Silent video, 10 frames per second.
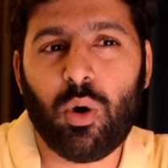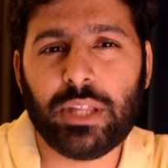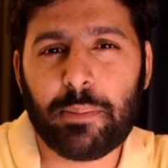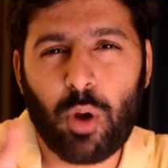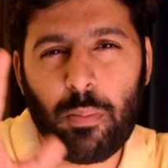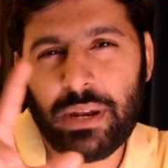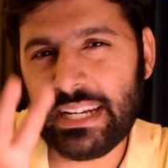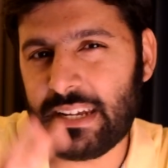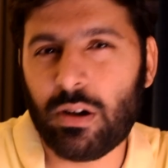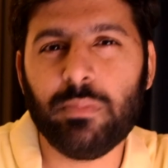or that
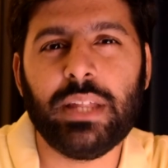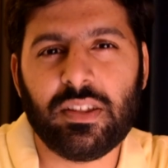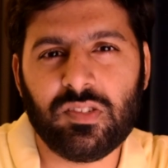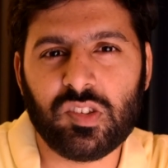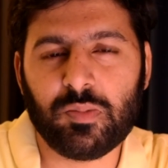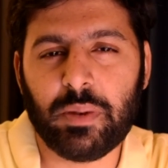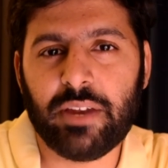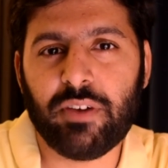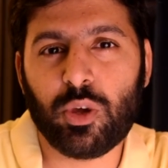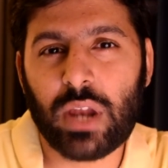prominent term that is
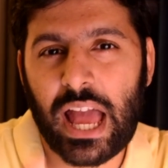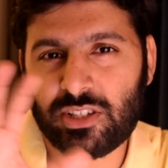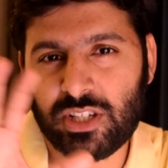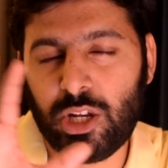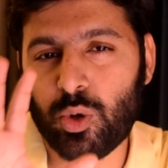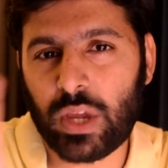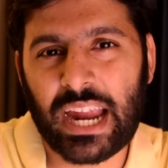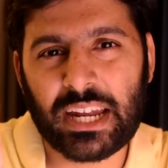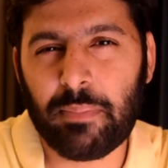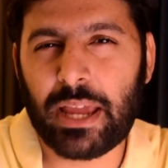displayed when you're actually looking
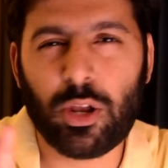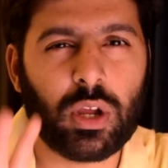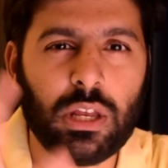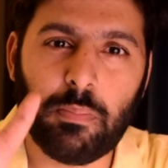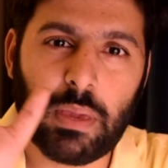at a binocular,